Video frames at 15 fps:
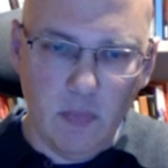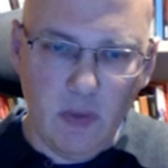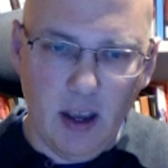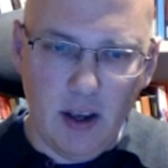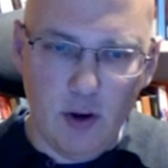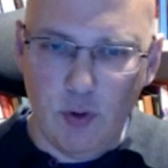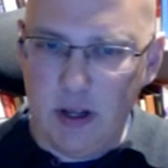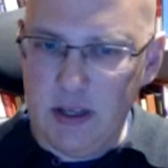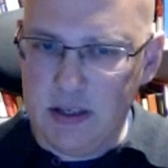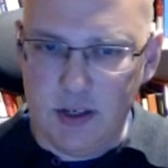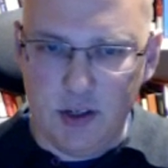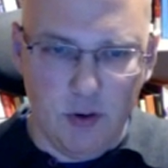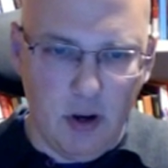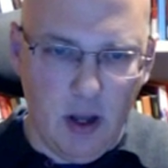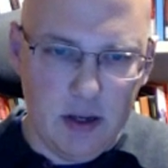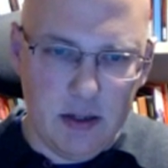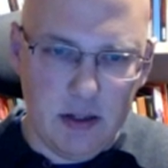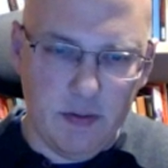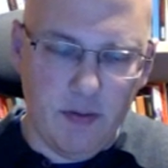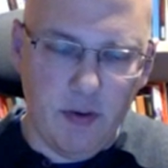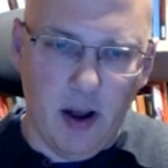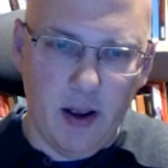It runs into knight
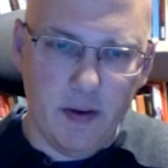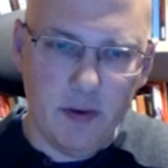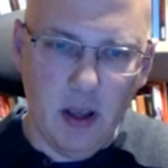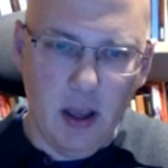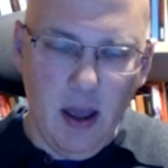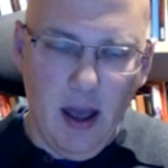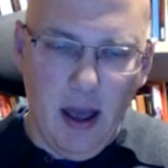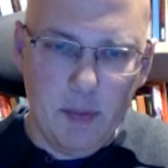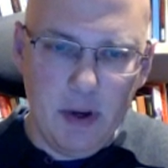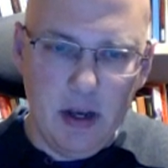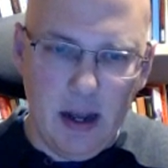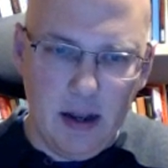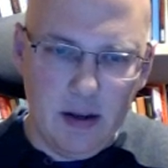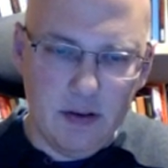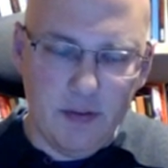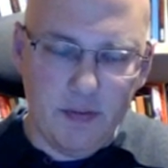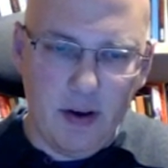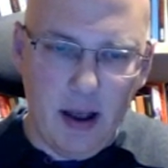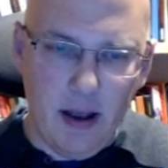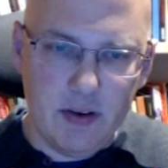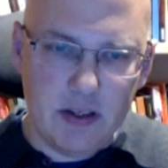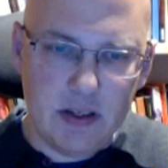d5. I mean, knight
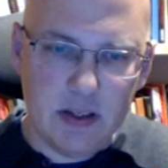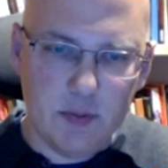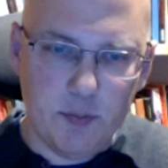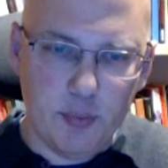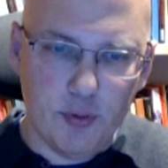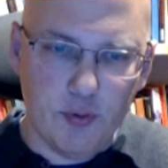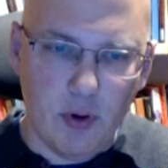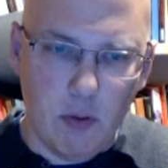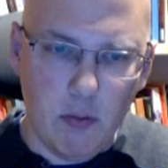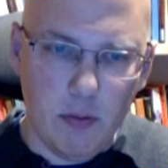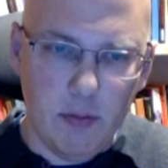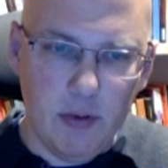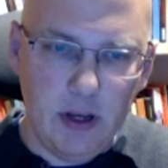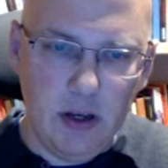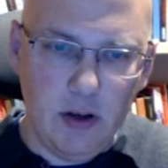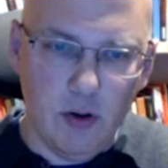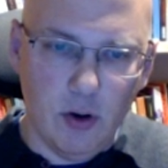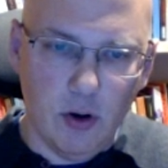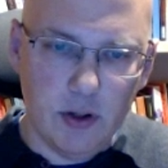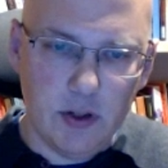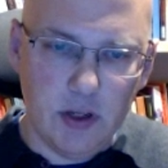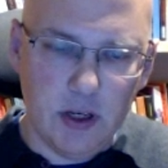d5 is probably
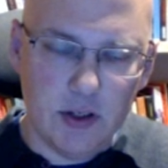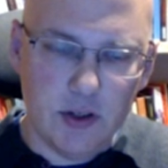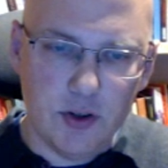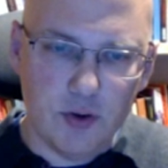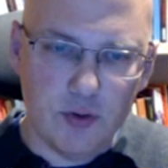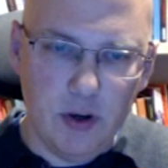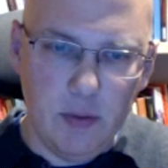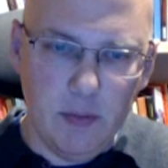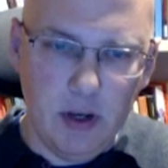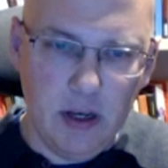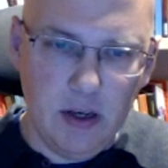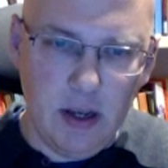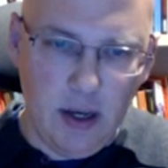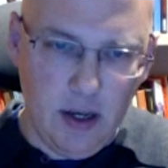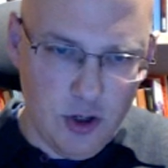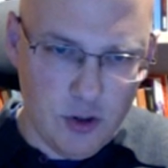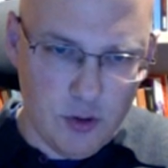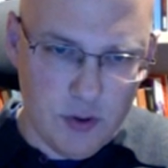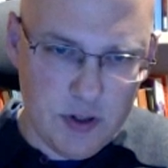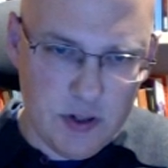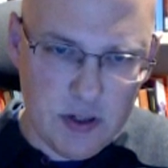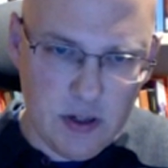not extremely
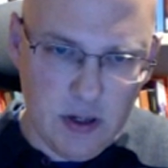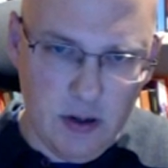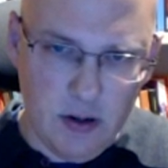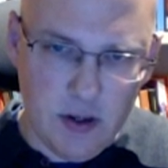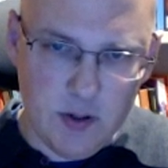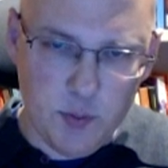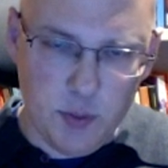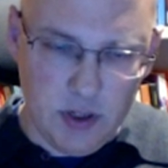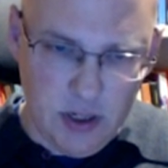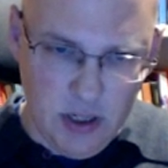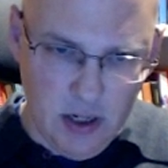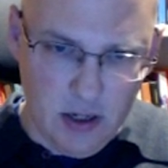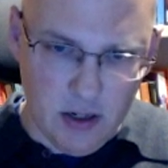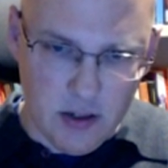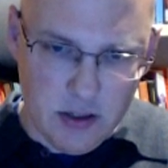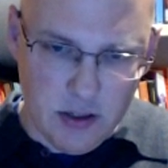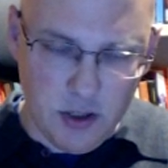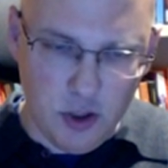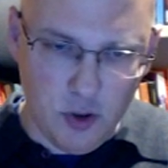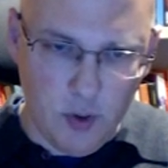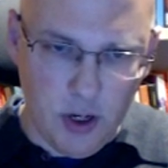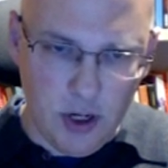dangerous in this particular
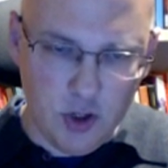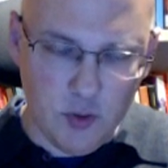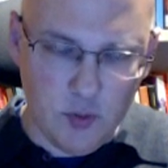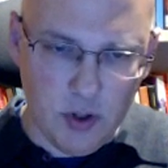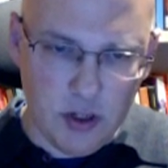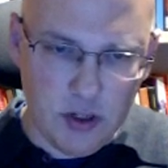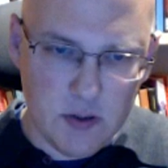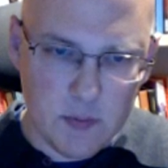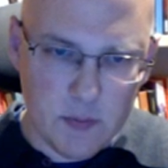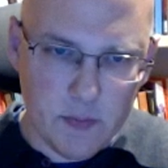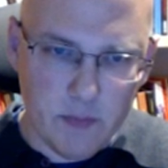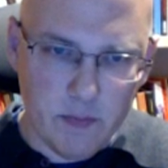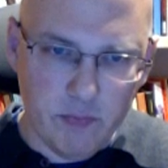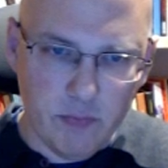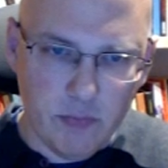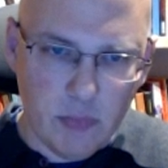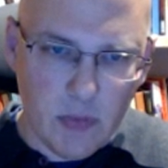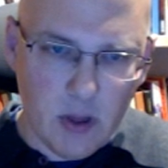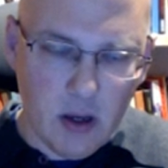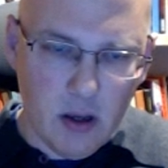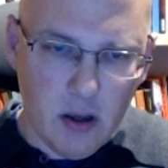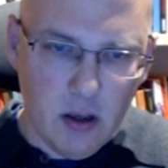situation, but
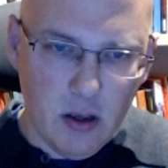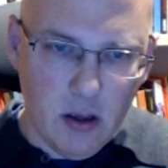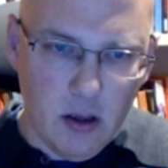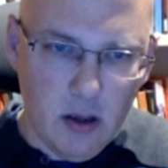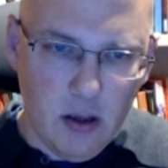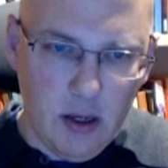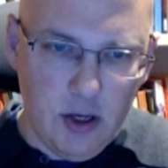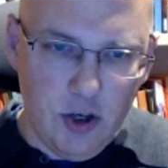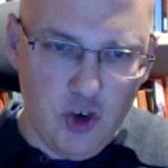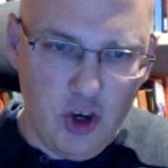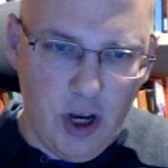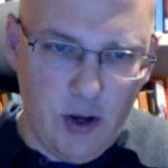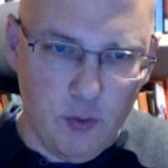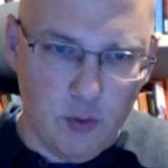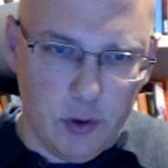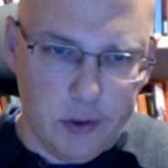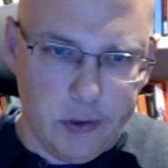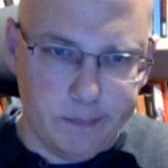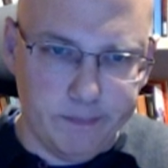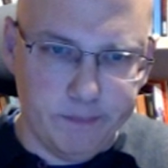in general.